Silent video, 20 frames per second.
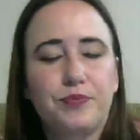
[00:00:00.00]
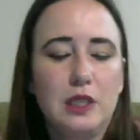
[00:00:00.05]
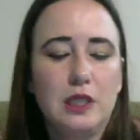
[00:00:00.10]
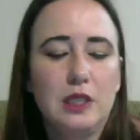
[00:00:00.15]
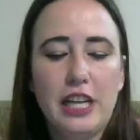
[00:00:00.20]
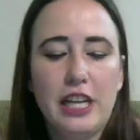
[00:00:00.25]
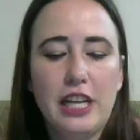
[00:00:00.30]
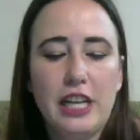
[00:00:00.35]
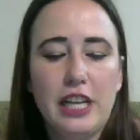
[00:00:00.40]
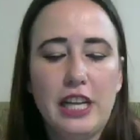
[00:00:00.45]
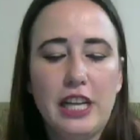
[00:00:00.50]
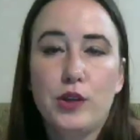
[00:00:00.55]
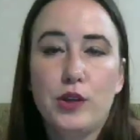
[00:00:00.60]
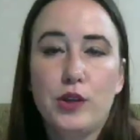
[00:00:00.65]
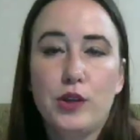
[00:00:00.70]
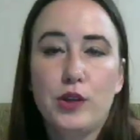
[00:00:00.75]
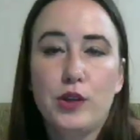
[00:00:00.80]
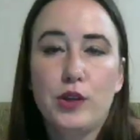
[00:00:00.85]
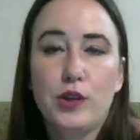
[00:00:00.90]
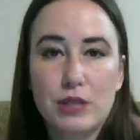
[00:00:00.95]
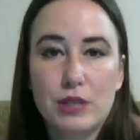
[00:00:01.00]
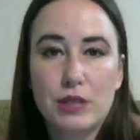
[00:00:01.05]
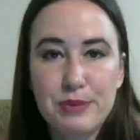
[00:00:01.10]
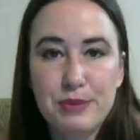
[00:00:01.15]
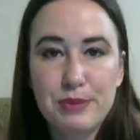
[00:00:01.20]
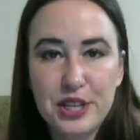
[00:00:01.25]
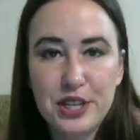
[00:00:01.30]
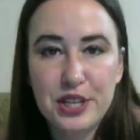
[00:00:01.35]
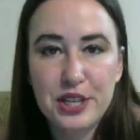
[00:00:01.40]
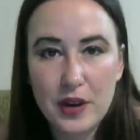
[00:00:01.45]
Checking through the notes to
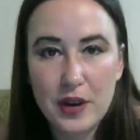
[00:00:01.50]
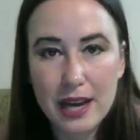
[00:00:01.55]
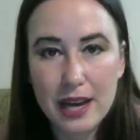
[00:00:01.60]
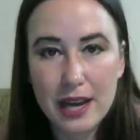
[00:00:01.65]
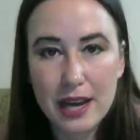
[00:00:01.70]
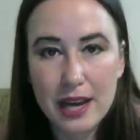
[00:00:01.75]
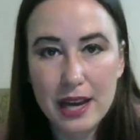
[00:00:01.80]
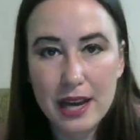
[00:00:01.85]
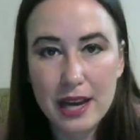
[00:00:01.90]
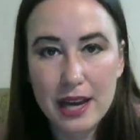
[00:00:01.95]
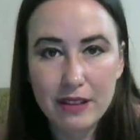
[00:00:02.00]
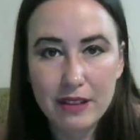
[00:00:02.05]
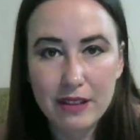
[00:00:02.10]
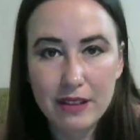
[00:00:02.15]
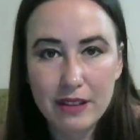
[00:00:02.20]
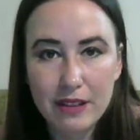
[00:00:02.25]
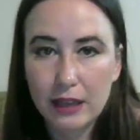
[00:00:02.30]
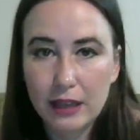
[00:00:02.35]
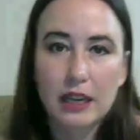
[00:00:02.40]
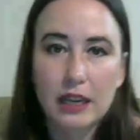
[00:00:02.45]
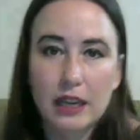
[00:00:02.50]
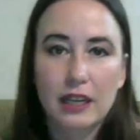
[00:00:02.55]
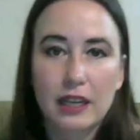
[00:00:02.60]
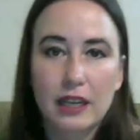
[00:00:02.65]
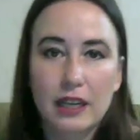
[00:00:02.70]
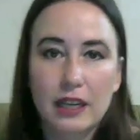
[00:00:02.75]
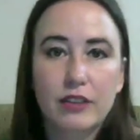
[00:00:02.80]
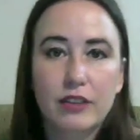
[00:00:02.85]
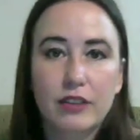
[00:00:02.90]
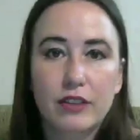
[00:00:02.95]
make sure I got everything. I think I
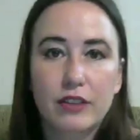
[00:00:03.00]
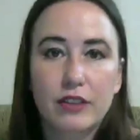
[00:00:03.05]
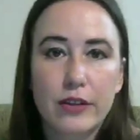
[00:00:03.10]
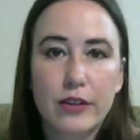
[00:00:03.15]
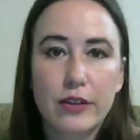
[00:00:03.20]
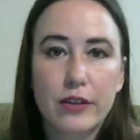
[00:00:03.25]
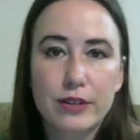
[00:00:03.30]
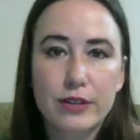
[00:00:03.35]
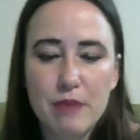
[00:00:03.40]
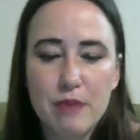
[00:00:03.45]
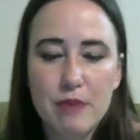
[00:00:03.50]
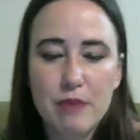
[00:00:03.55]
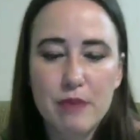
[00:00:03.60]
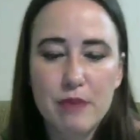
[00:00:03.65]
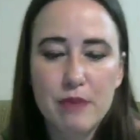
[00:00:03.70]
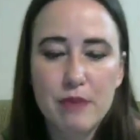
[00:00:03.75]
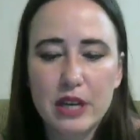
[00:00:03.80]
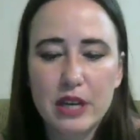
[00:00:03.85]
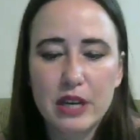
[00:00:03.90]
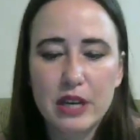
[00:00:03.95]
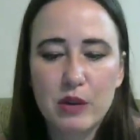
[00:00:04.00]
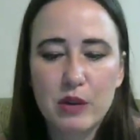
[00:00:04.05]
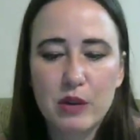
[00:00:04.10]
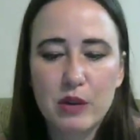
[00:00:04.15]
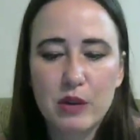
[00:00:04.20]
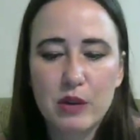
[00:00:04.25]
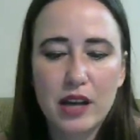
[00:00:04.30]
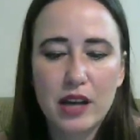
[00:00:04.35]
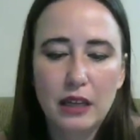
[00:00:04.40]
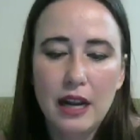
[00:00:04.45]
covered all those topics pretty
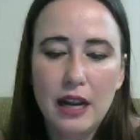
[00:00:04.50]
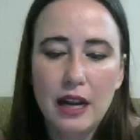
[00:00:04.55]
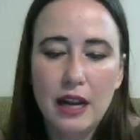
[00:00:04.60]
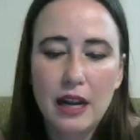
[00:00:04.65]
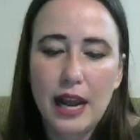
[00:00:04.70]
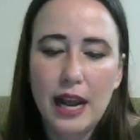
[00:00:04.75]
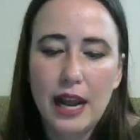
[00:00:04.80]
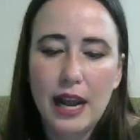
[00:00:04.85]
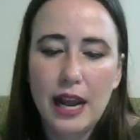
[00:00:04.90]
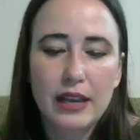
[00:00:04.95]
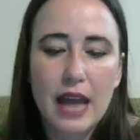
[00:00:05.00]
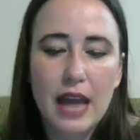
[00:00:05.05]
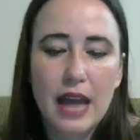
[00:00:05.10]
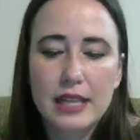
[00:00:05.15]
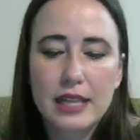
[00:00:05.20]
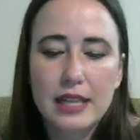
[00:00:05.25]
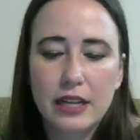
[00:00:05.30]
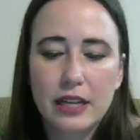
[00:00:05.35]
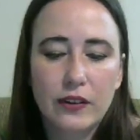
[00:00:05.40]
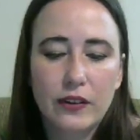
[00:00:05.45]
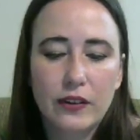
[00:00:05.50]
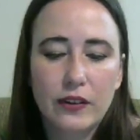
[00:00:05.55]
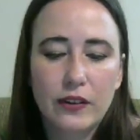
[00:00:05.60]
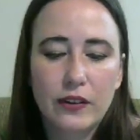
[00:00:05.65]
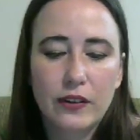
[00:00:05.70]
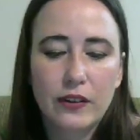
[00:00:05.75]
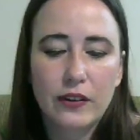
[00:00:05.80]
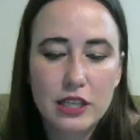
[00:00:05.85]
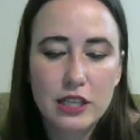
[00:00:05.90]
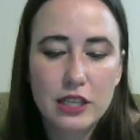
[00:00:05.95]
well. And the content
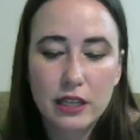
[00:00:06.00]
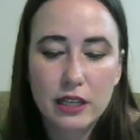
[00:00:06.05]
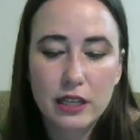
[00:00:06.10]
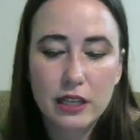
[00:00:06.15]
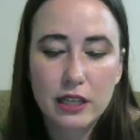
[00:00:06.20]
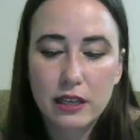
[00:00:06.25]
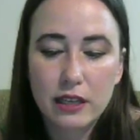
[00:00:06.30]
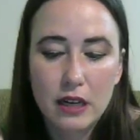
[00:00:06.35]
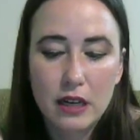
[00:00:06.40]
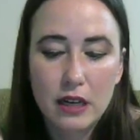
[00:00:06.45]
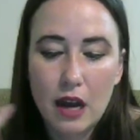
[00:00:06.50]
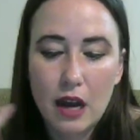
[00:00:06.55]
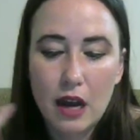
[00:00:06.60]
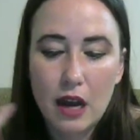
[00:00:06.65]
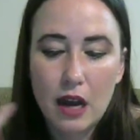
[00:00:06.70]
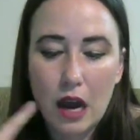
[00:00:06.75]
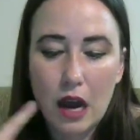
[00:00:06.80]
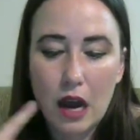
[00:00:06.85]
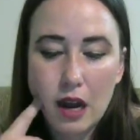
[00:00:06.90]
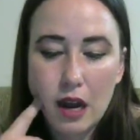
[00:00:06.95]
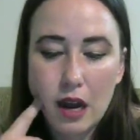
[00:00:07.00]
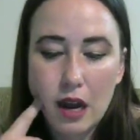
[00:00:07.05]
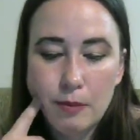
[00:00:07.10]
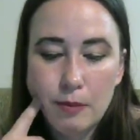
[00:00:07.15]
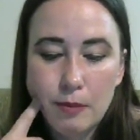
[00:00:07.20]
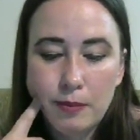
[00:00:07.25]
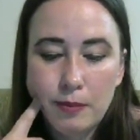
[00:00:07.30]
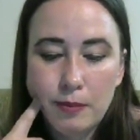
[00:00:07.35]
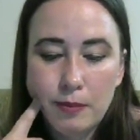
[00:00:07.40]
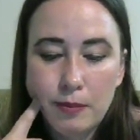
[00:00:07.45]
creation,
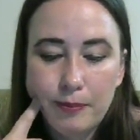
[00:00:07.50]
and